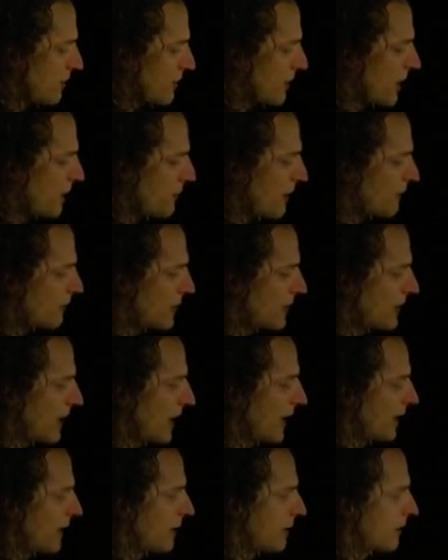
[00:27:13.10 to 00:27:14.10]
something up every
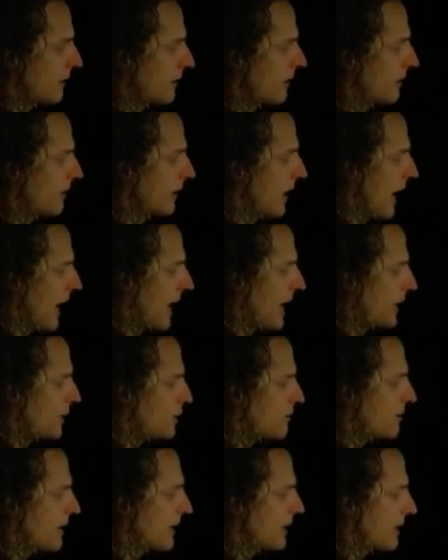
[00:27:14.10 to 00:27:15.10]
day,
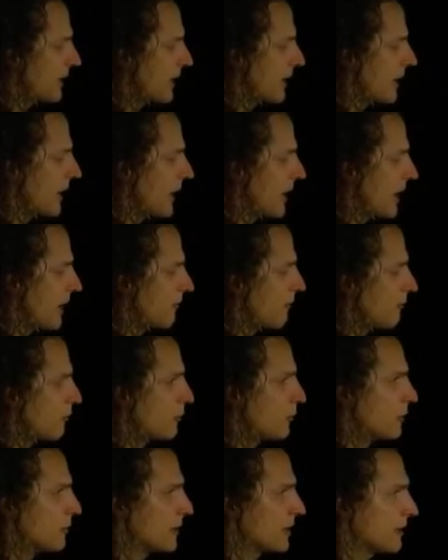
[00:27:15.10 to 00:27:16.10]
and you make it
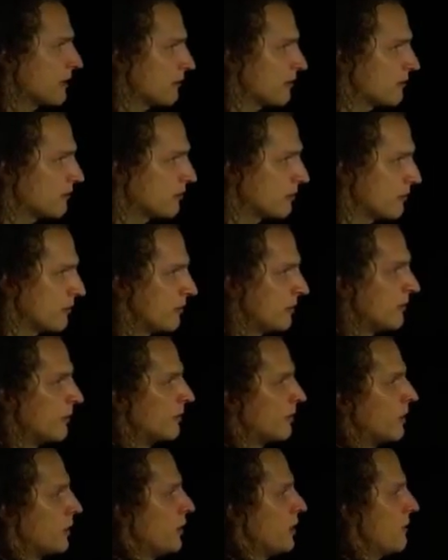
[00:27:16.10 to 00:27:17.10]
informative,
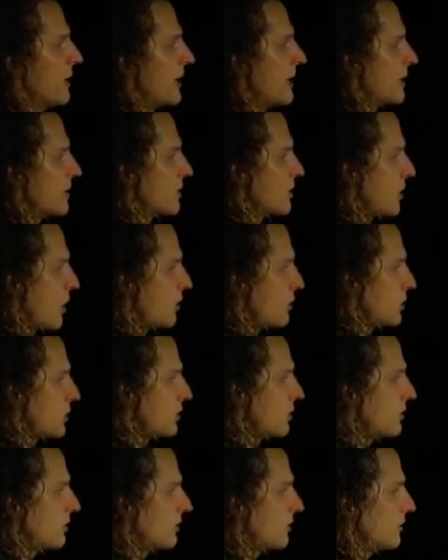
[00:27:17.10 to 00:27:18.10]
you make it
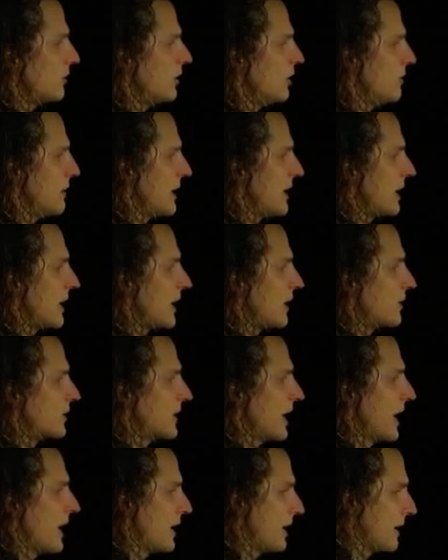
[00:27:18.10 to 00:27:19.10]
social, you make it
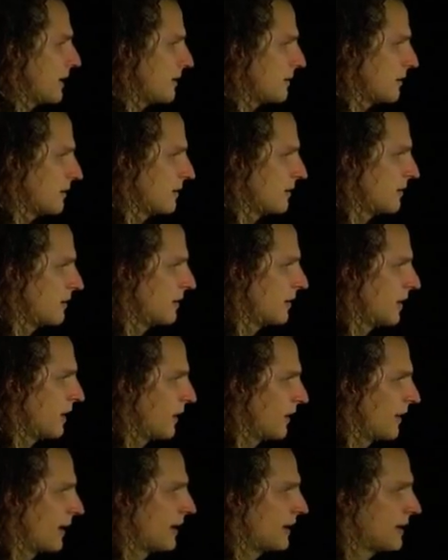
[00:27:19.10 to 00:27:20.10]
entertaining,
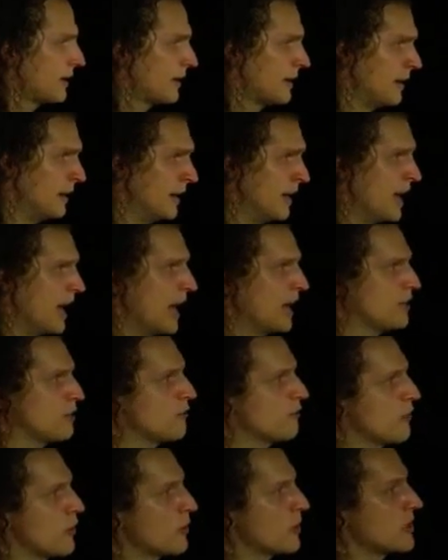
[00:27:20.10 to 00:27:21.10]
all right? And
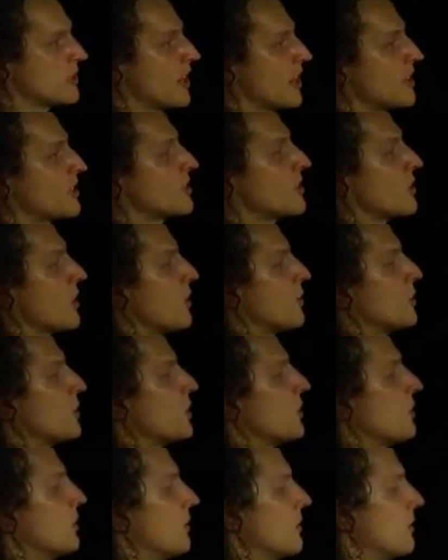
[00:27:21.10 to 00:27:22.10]
you focus on
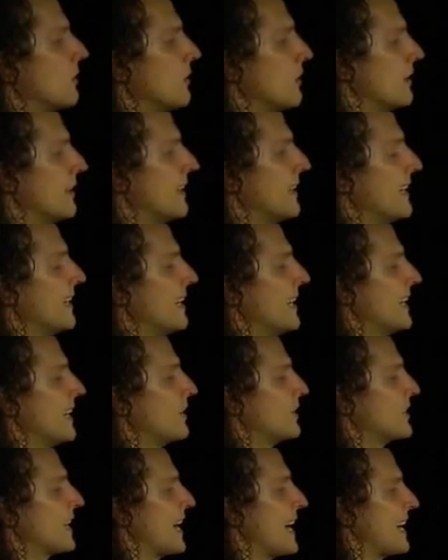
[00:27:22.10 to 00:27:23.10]
social,
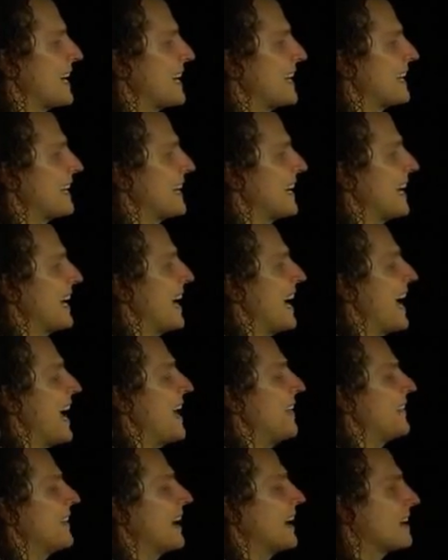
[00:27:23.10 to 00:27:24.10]
entertaining,
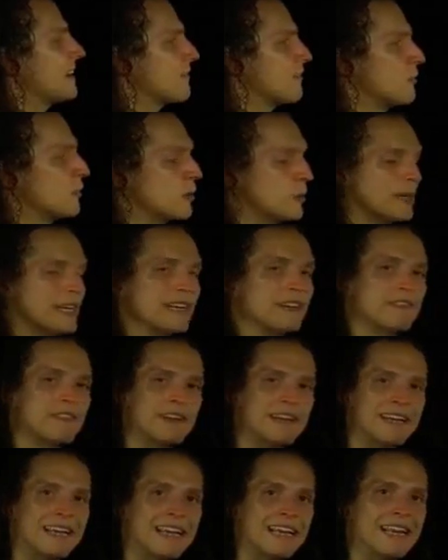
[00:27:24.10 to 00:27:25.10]
and then informative
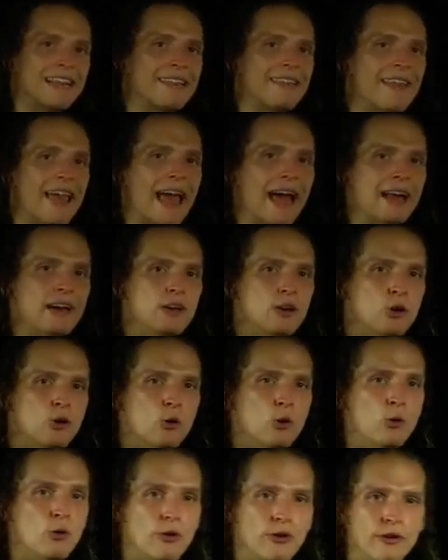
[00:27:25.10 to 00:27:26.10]
in that
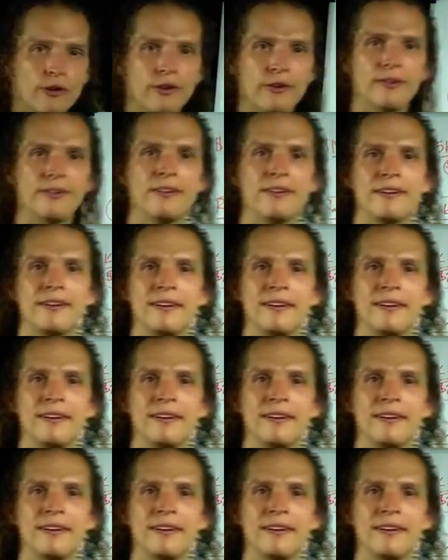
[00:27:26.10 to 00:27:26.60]
order,